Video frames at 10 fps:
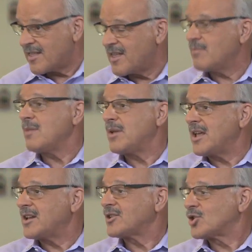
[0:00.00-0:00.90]
They may
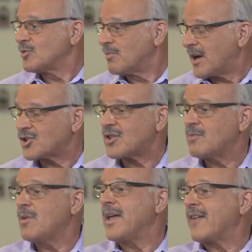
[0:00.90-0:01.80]
be eating too much. They
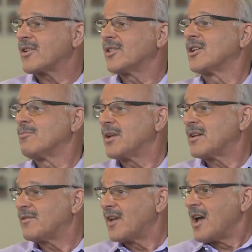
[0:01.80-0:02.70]
may be having a little bit
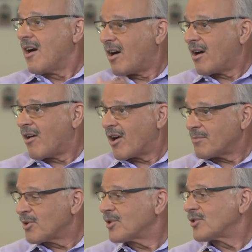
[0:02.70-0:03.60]
of
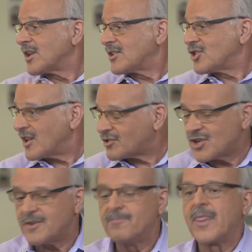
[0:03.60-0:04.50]
heartburn or
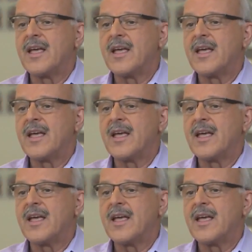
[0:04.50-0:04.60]
digestion